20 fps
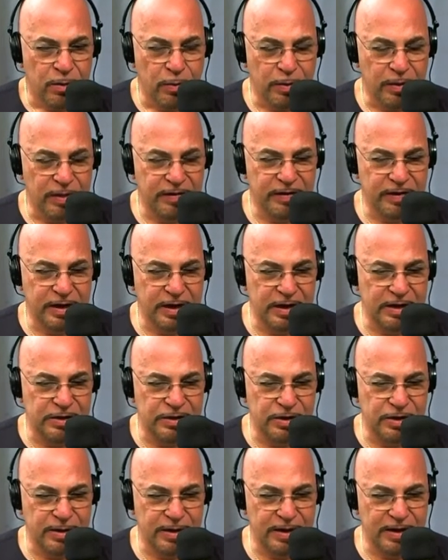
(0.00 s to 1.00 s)
Wednesday
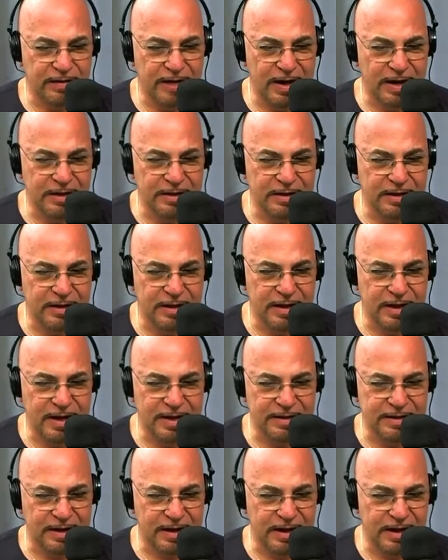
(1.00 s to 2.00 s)
night, Joe has acting
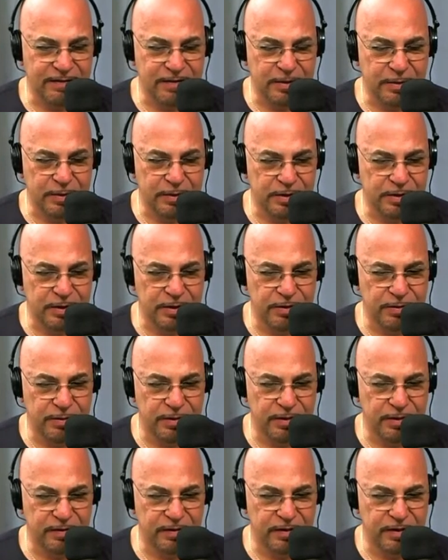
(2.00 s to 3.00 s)
class, and I have something to do
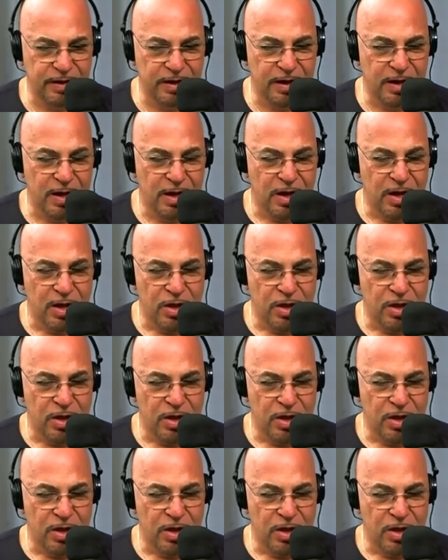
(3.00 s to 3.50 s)
in the city.